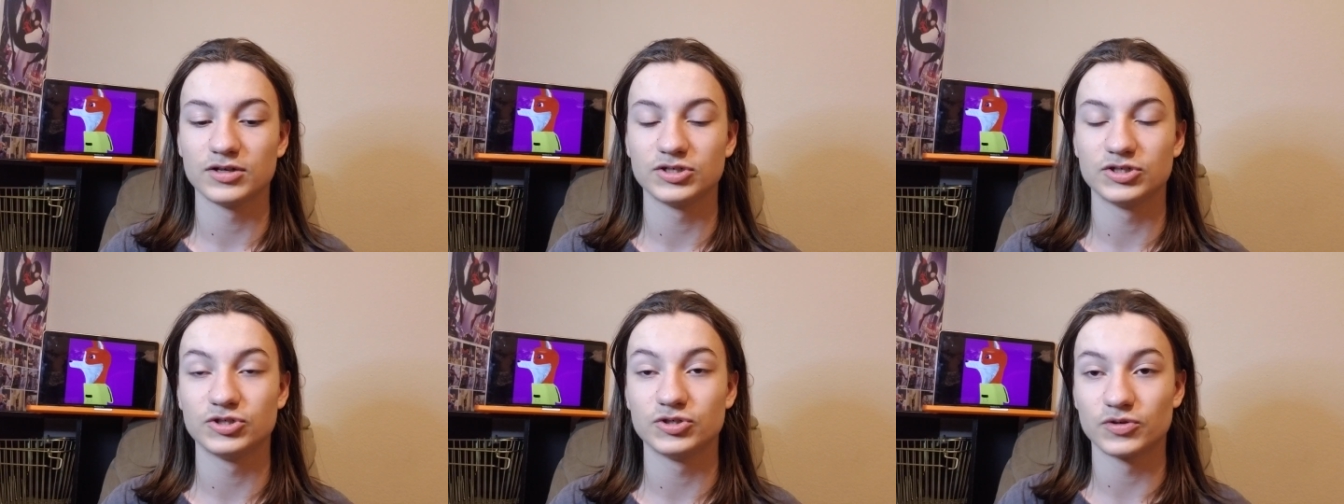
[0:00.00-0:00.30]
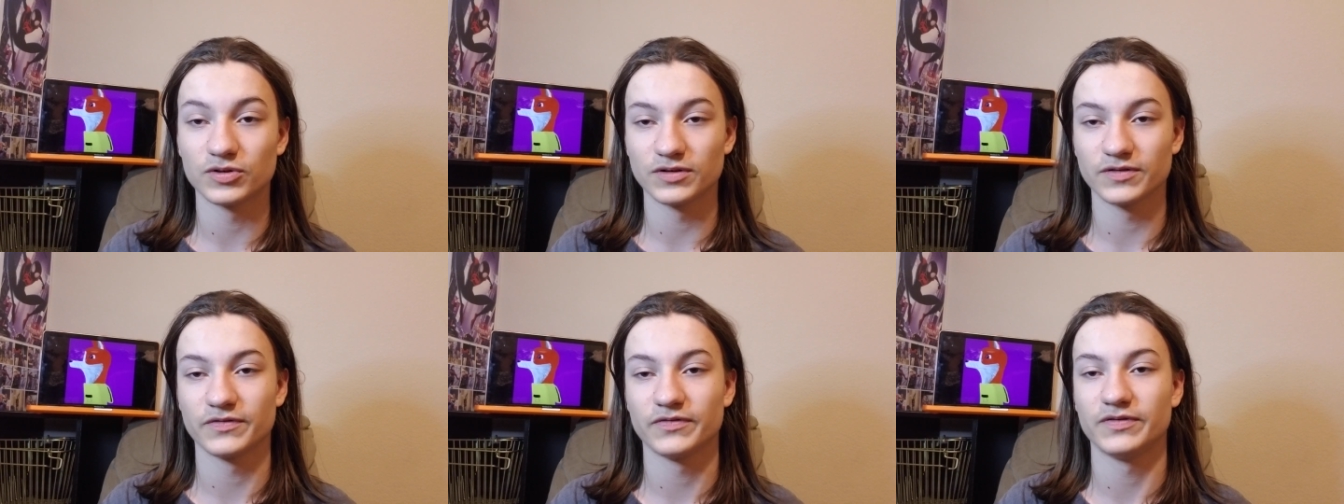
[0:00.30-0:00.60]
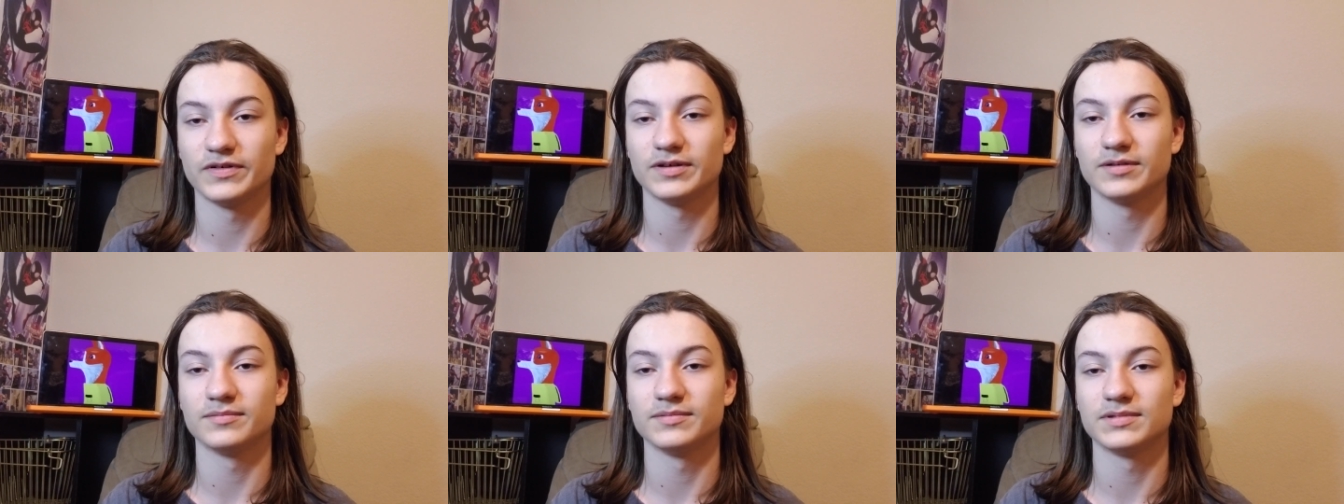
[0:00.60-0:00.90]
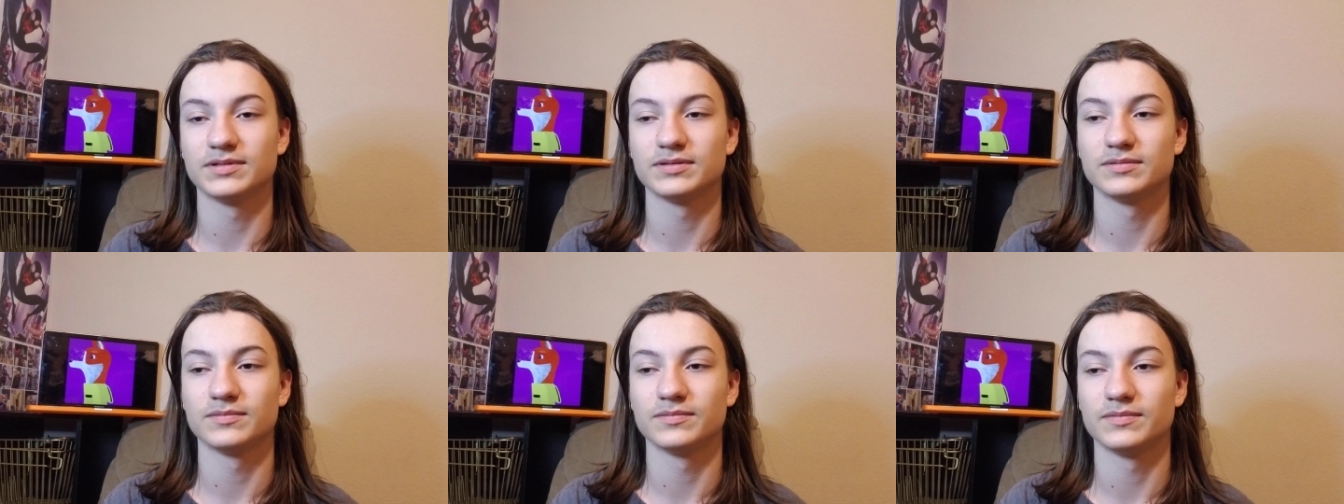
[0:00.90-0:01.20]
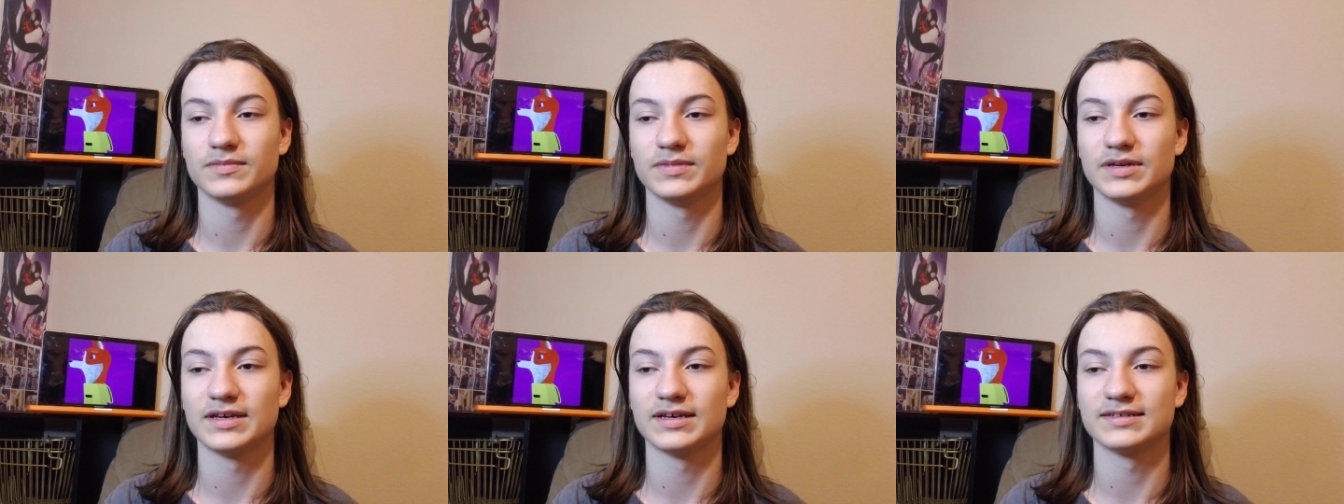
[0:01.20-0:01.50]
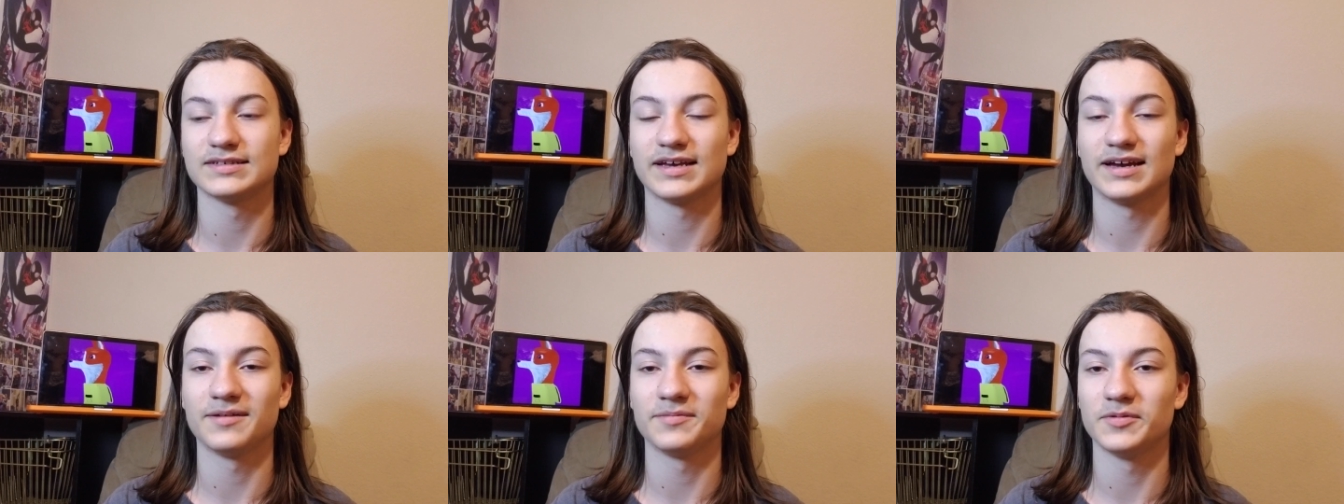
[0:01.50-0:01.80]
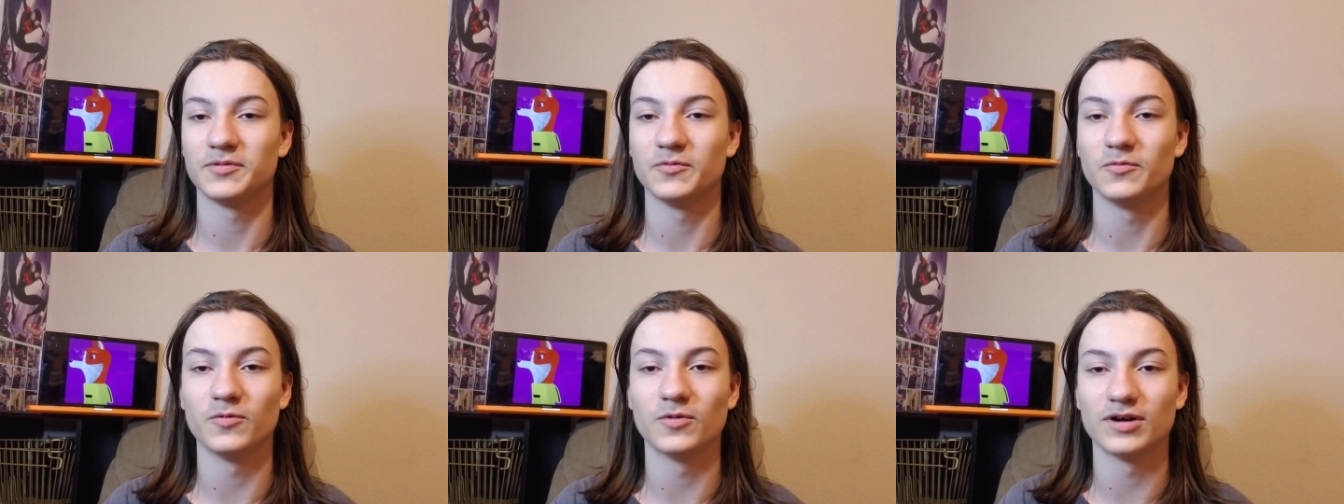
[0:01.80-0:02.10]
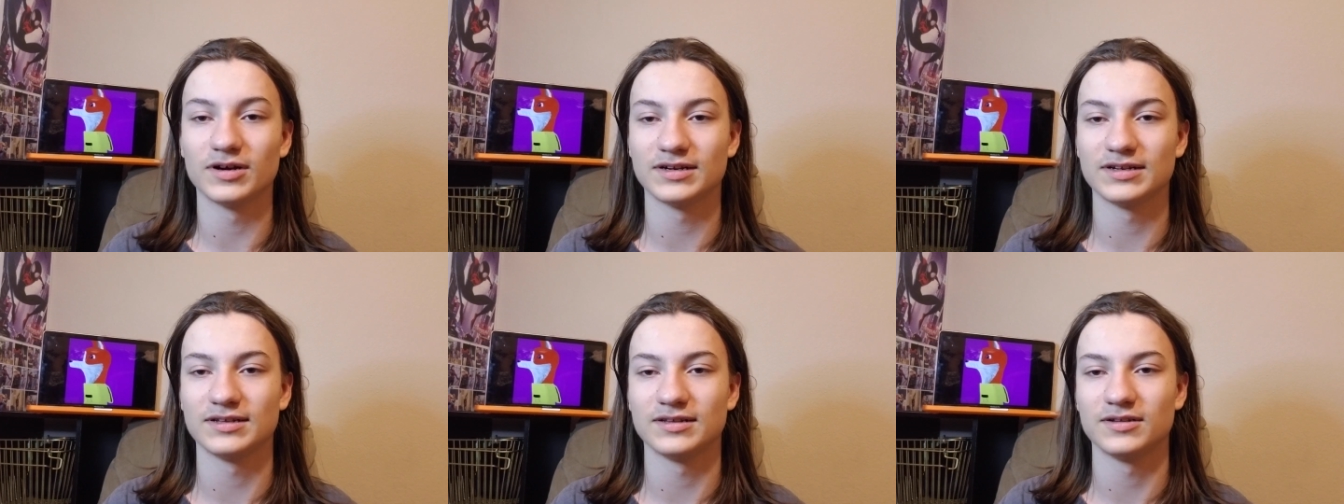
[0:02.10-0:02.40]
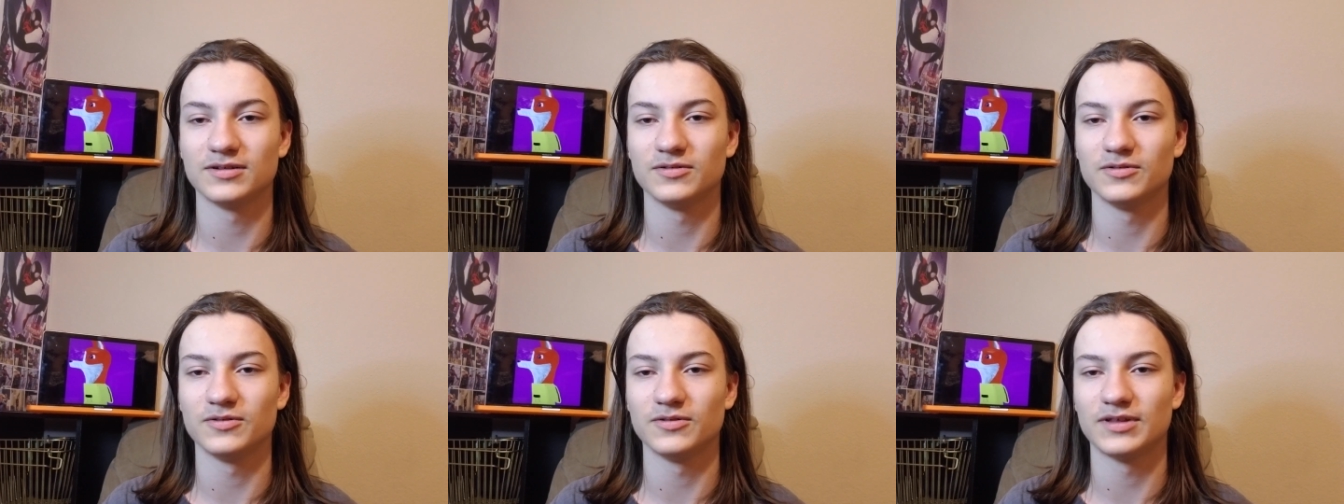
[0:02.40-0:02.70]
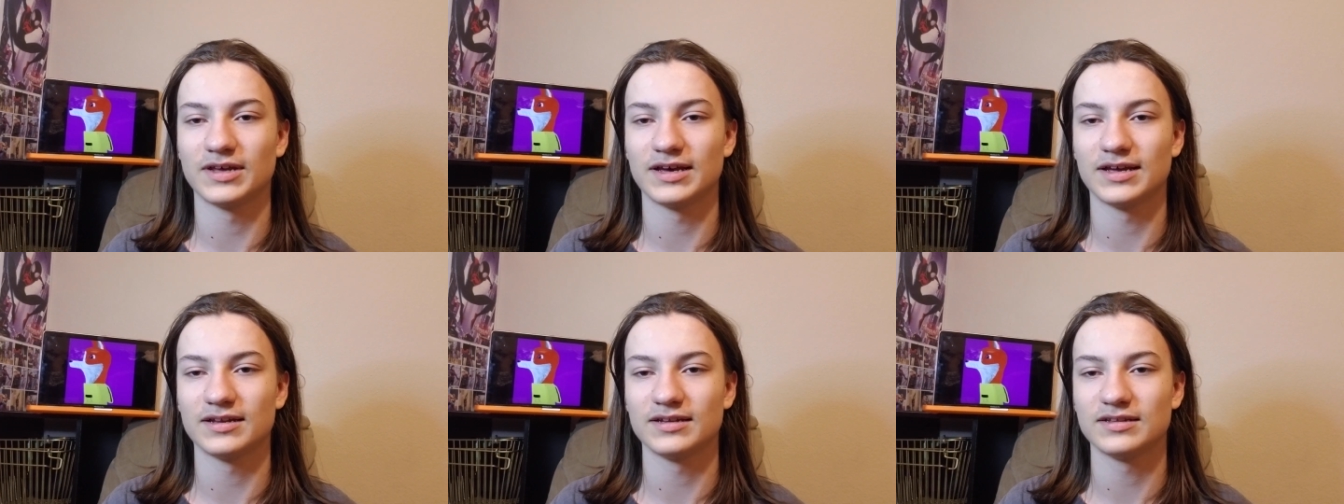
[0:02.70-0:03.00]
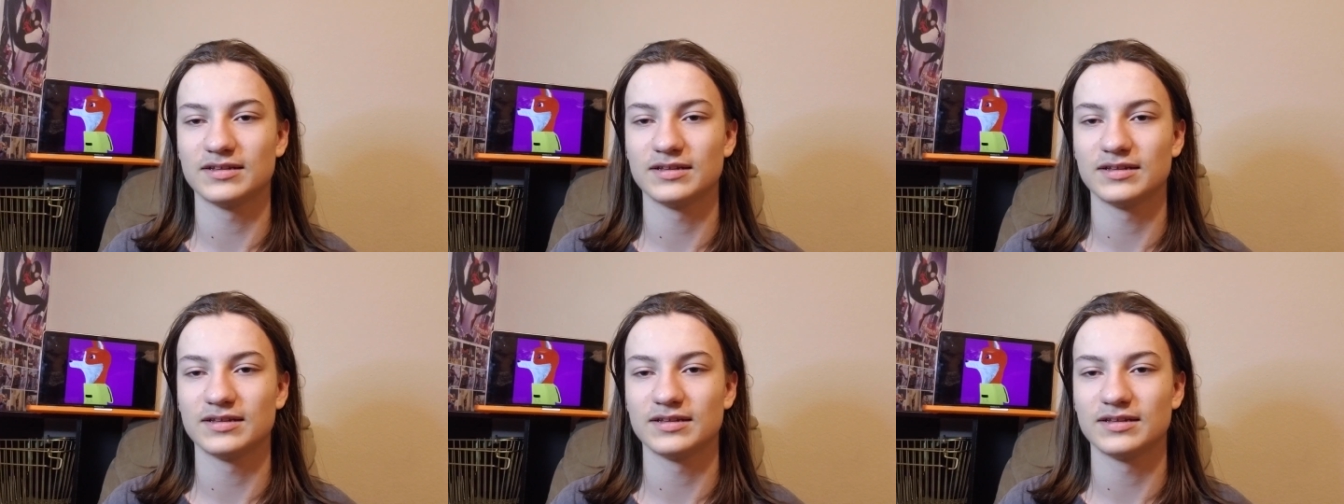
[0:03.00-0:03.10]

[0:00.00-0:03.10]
short films because I've been wanting to do that